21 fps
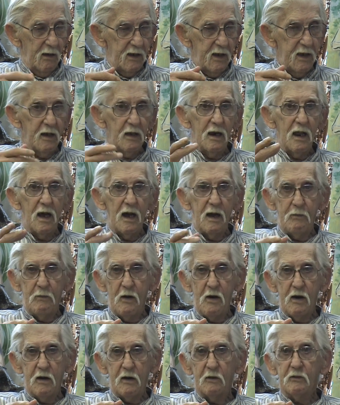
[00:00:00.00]
Eagle Eye
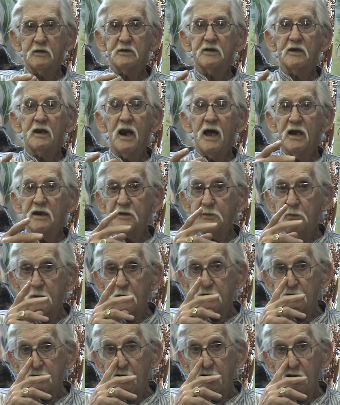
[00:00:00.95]
Barker was the last
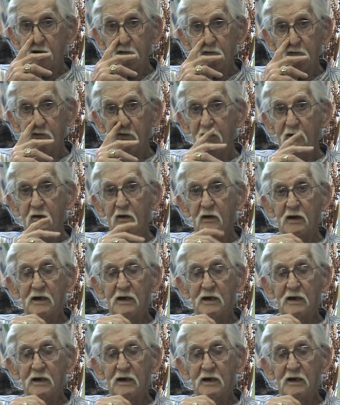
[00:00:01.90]
person to live there.